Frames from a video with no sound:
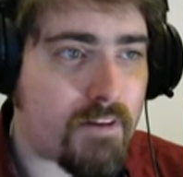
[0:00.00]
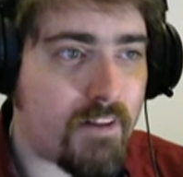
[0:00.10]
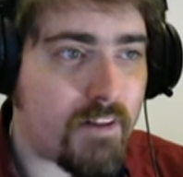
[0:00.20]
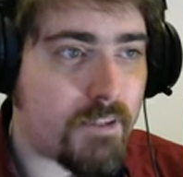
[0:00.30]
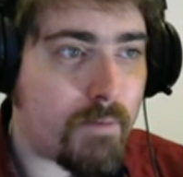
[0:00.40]
a
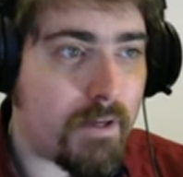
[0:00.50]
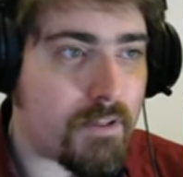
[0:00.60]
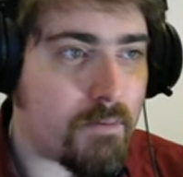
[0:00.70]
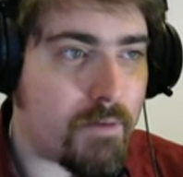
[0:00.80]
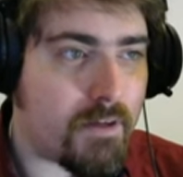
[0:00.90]
little
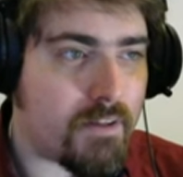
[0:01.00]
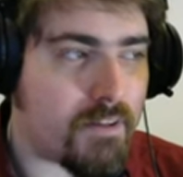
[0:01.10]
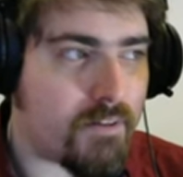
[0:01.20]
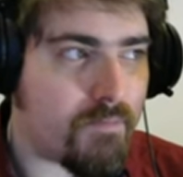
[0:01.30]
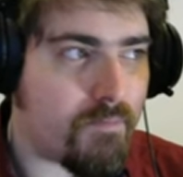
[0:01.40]
bit, but
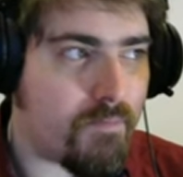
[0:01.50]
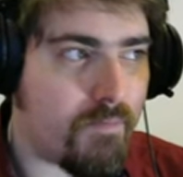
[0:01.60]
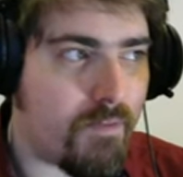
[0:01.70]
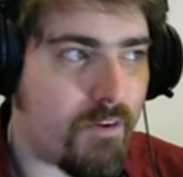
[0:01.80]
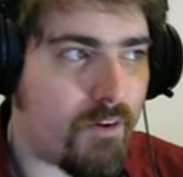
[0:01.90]

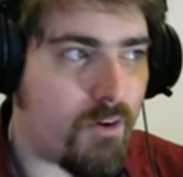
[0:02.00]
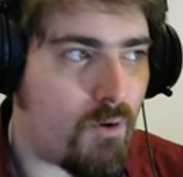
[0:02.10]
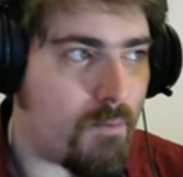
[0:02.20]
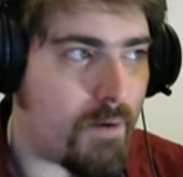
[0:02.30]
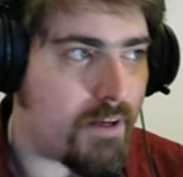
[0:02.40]

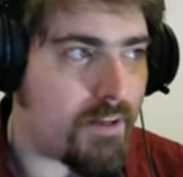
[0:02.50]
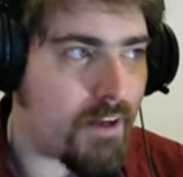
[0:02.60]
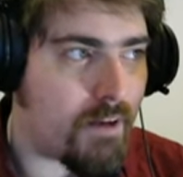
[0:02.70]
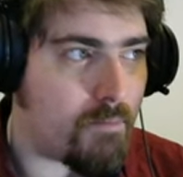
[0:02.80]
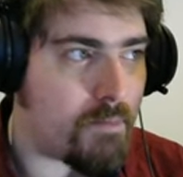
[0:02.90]
who am I to
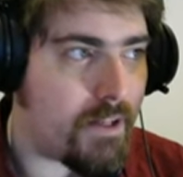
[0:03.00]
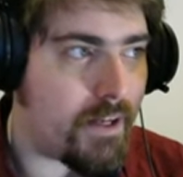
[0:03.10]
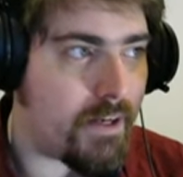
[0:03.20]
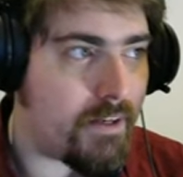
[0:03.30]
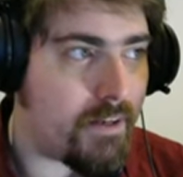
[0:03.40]
complain?